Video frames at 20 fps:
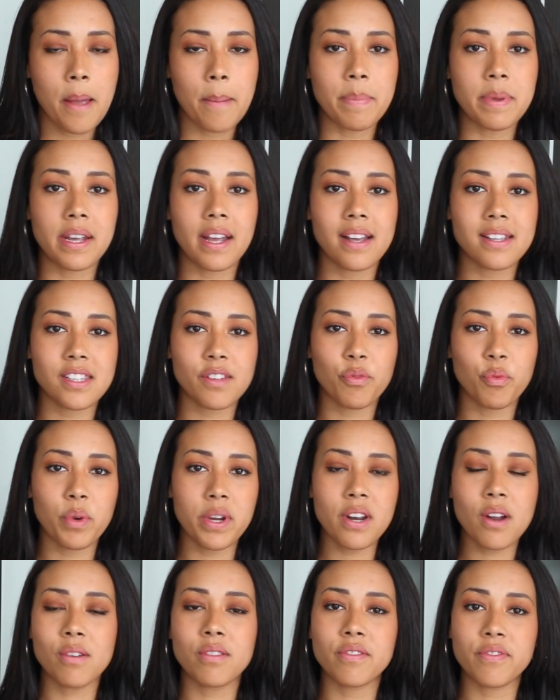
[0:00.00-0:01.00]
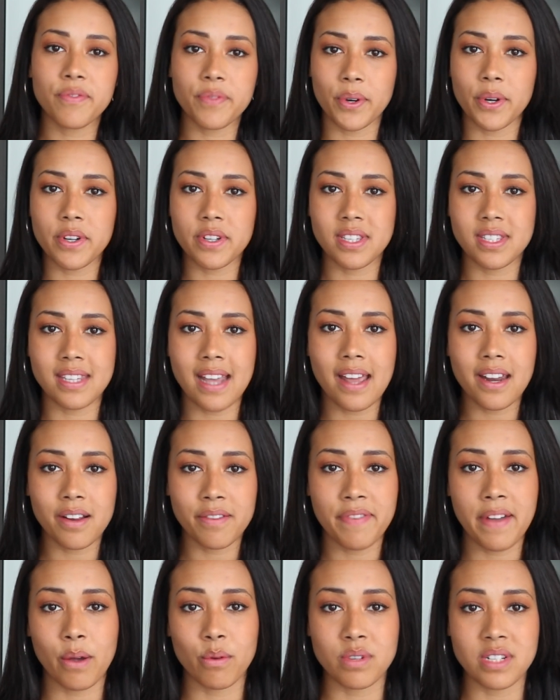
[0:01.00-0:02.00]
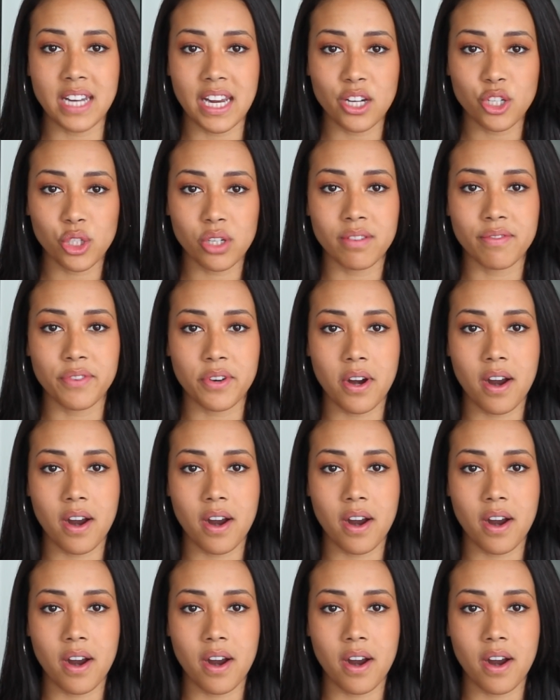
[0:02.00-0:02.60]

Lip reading: Because if we don't first set a foundation for